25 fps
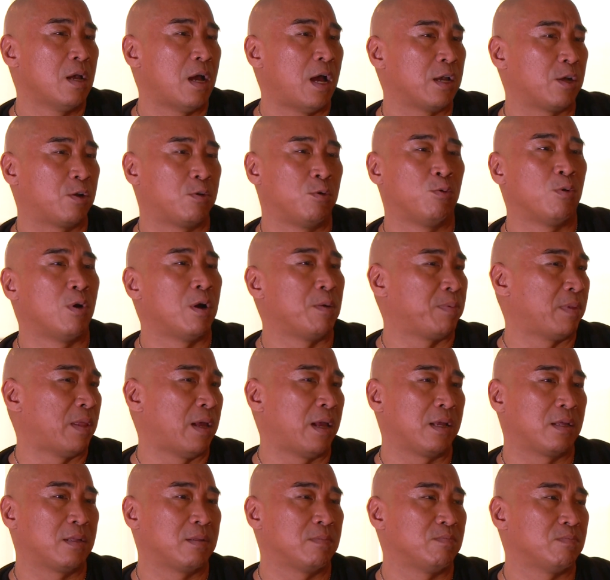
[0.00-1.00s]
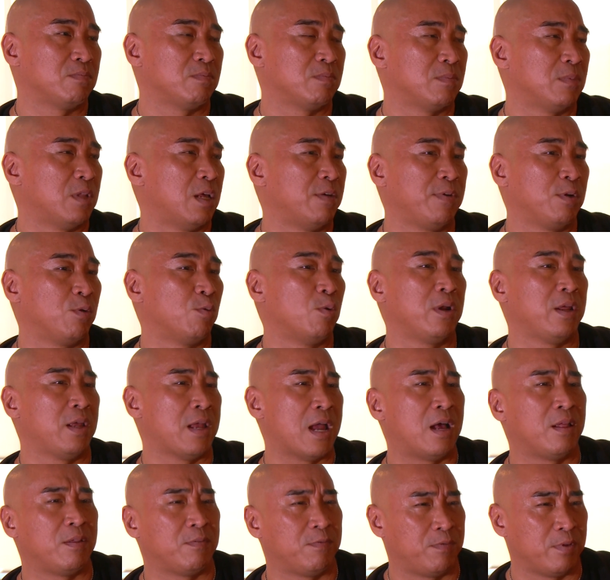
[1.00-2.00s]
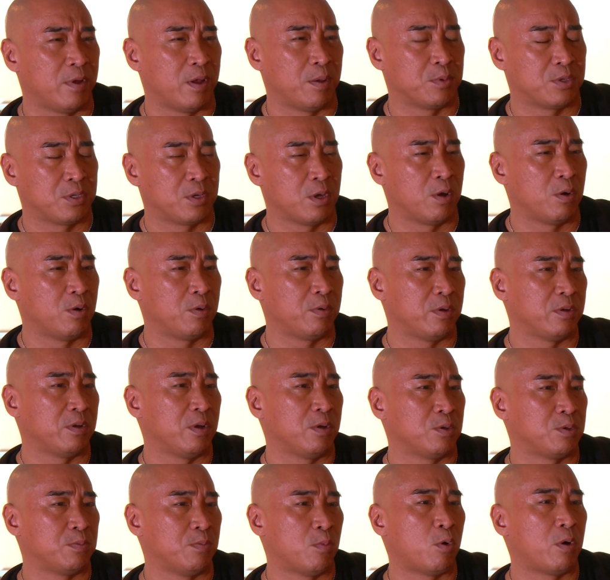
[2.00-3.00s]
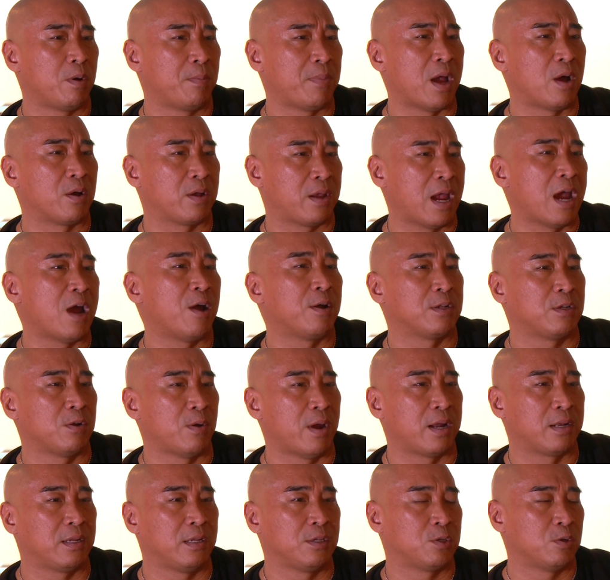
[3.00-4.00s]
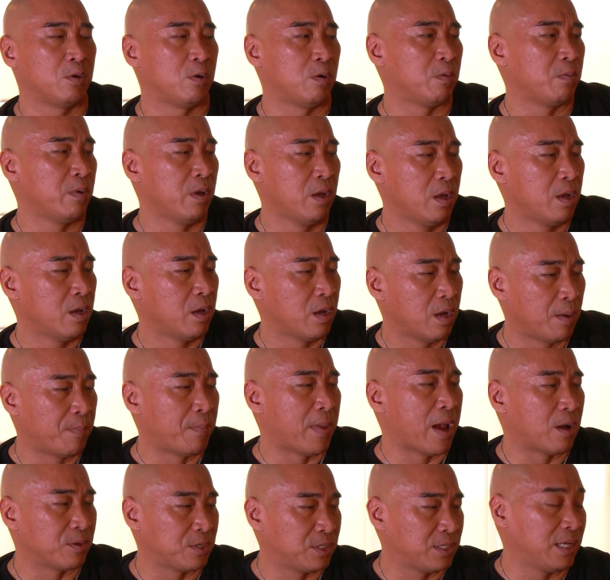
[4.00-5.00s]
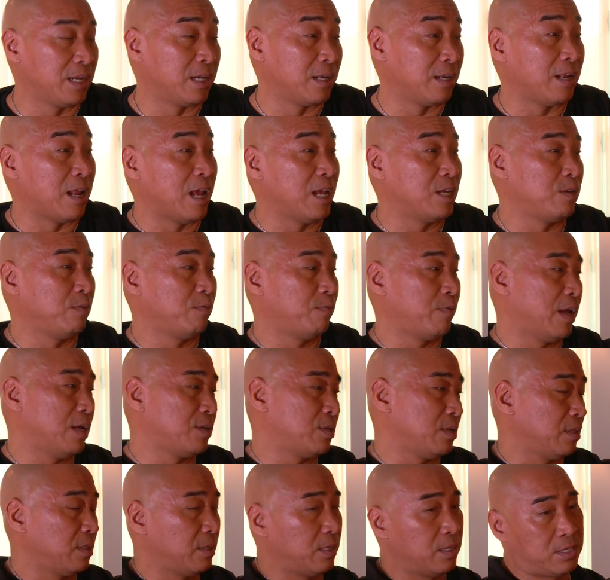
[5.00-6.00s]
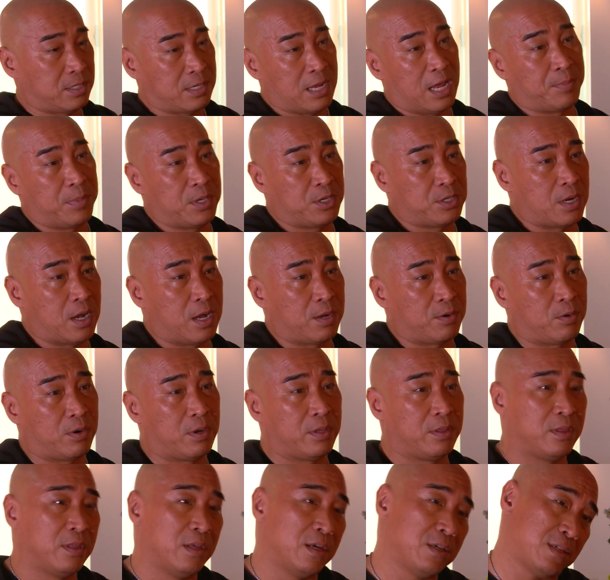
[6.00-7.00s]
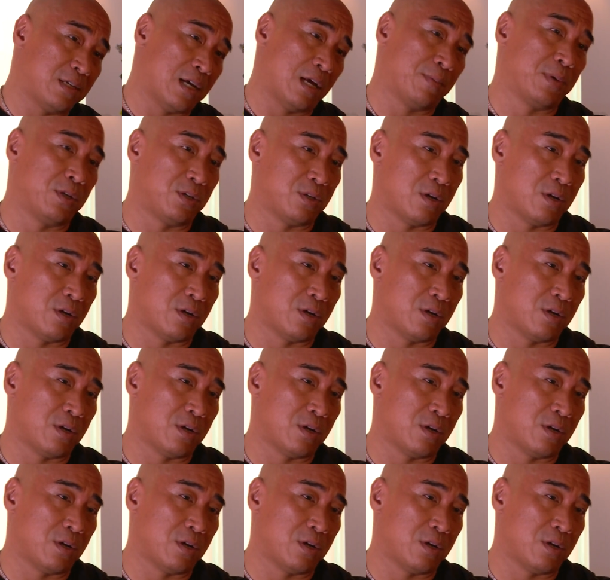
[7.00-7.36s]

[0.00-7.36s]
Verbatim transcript: I grew up like loving Woody Allen films, so it was more about character acting, so about seeing an Asian face in this type of genre and this type of